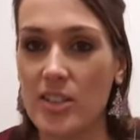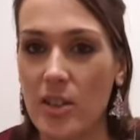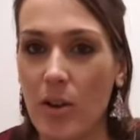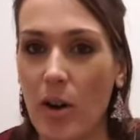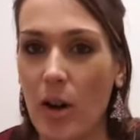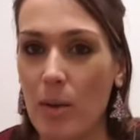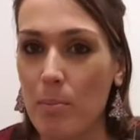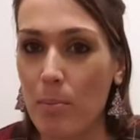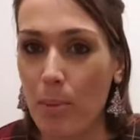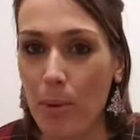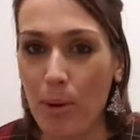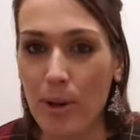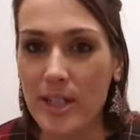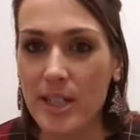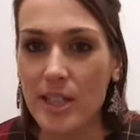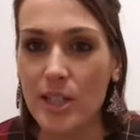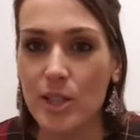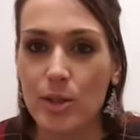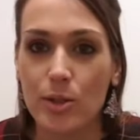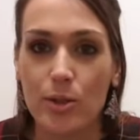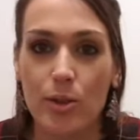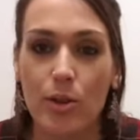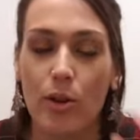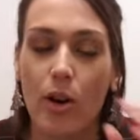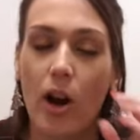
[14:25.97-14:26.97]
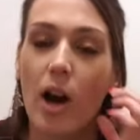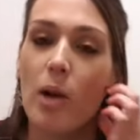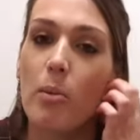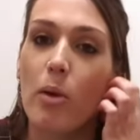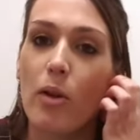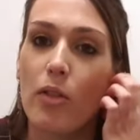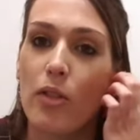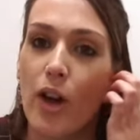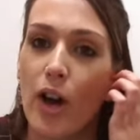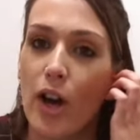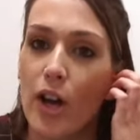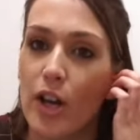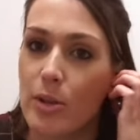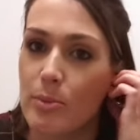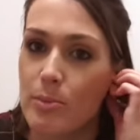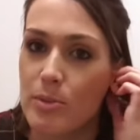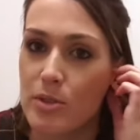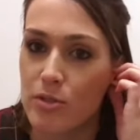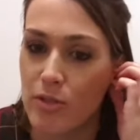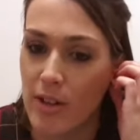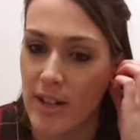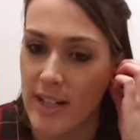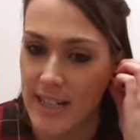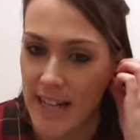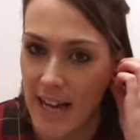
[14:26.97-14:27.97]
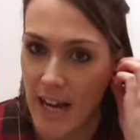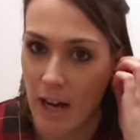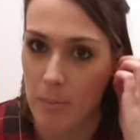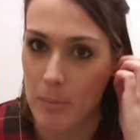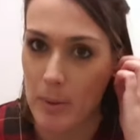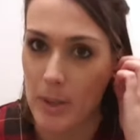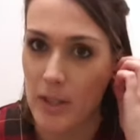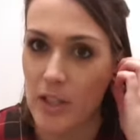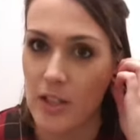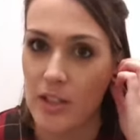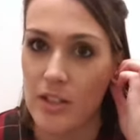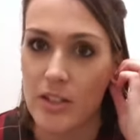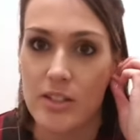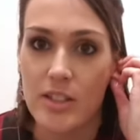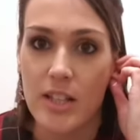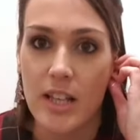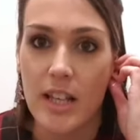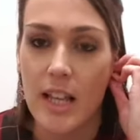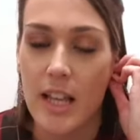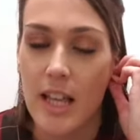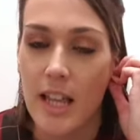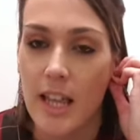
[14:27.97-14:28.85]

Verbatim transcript: So I'm pretty sure I'm on the home straight now because